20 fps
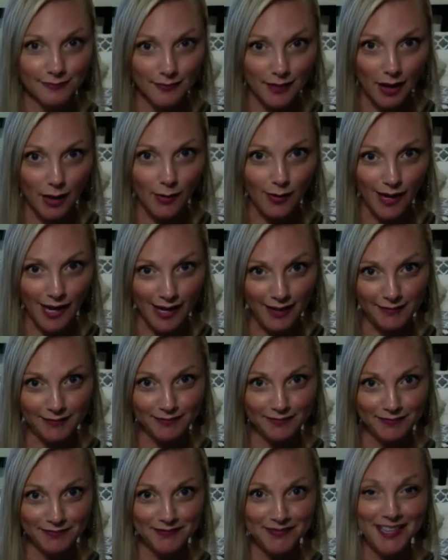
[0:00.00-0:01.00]
Okay.
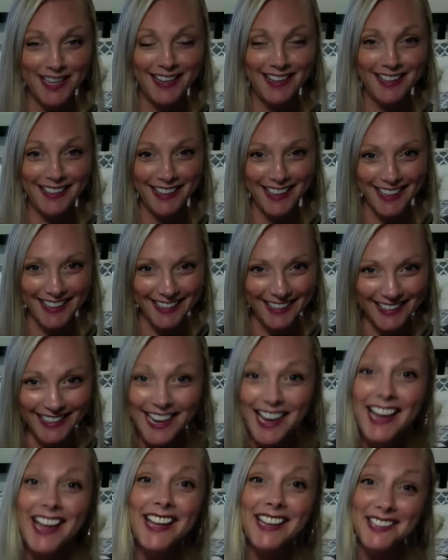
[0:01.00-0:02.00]

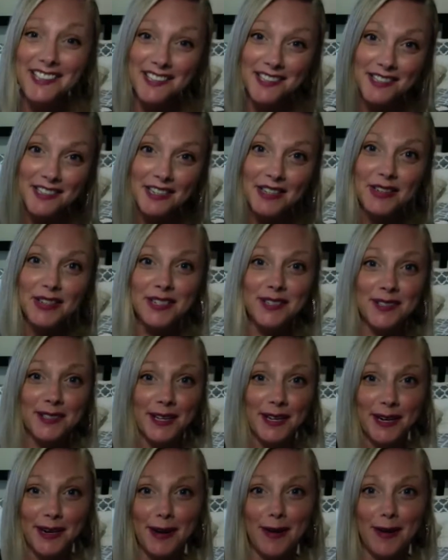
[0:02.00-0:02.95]
Siri said it